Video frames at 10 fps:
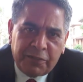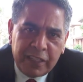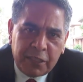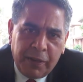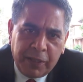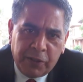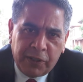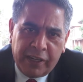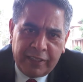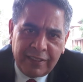faced by
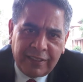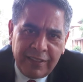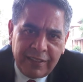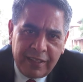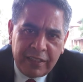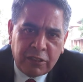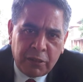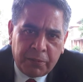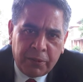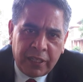donor agencies in
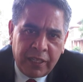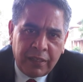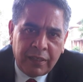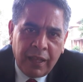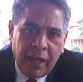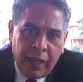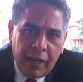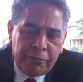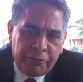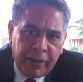supporting
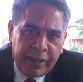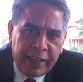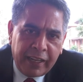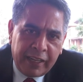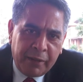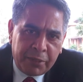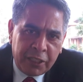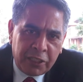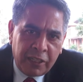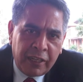and funding
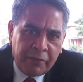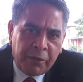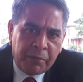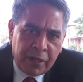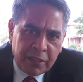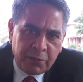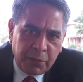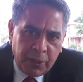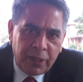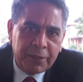adaptation in different parts of
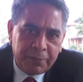the world.